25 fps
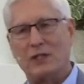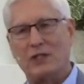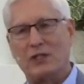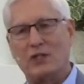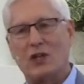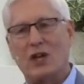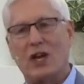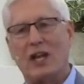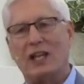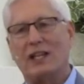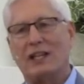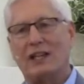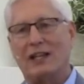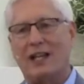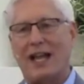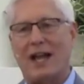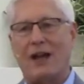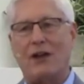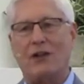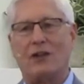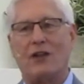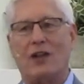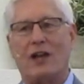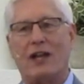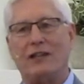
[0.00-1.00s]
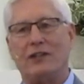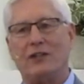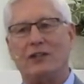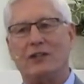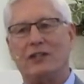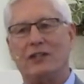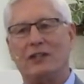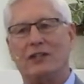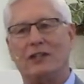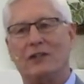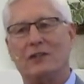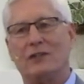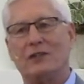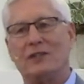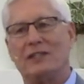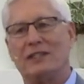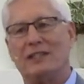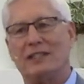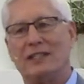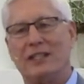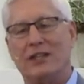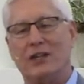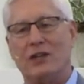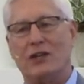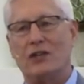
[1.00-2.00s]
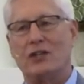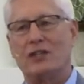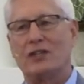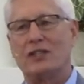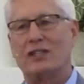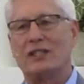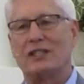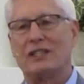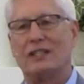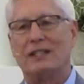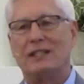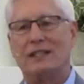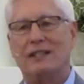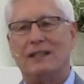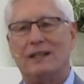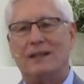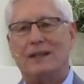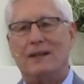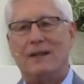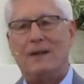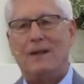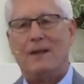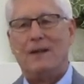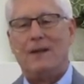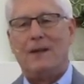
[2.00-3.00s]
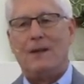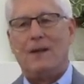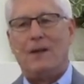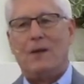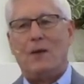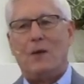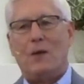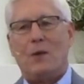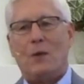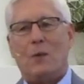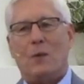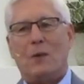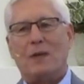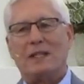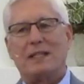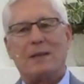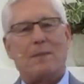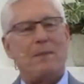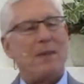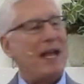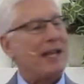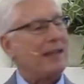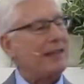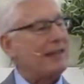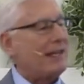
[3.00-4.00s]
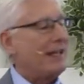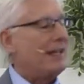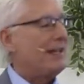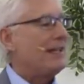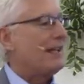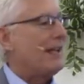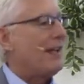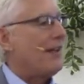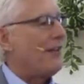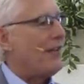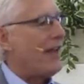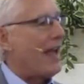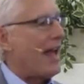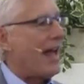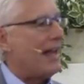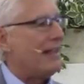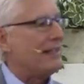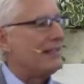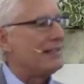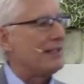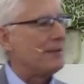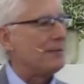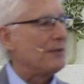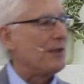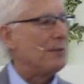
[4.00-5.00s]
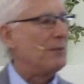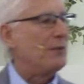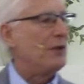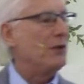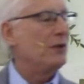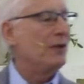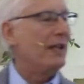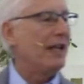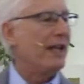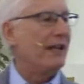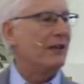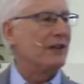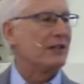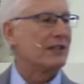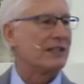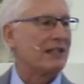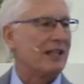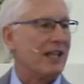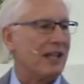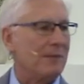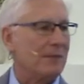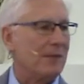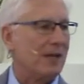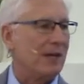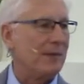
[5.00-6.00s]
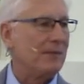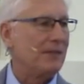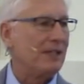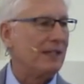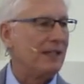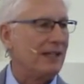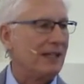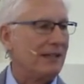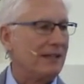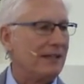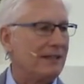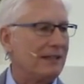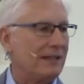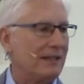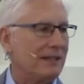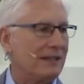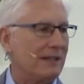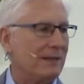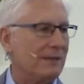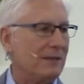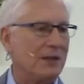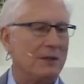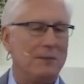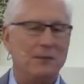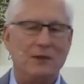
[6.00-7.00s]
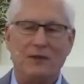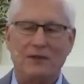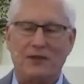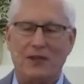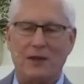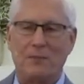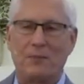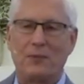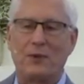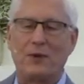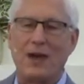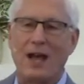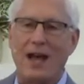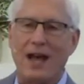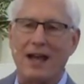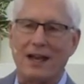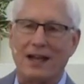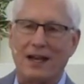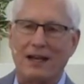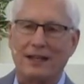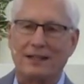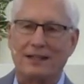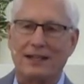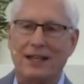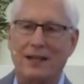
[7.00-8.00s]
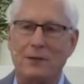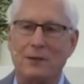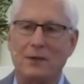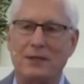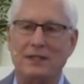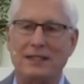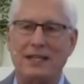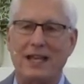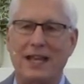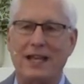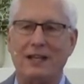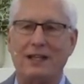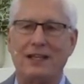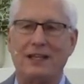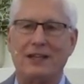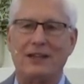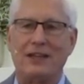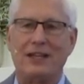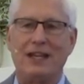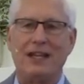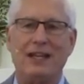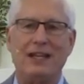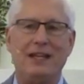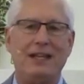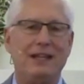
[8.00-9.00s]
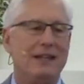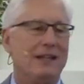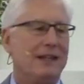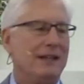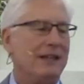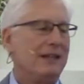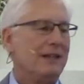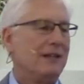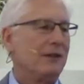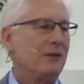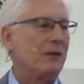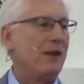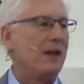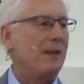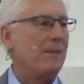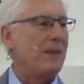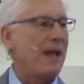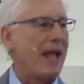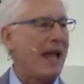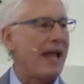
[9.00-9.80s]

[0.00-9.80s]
was outlawed during those years, was a method that some of the bootleggers came up to get the, to, to move their product. They would take the grape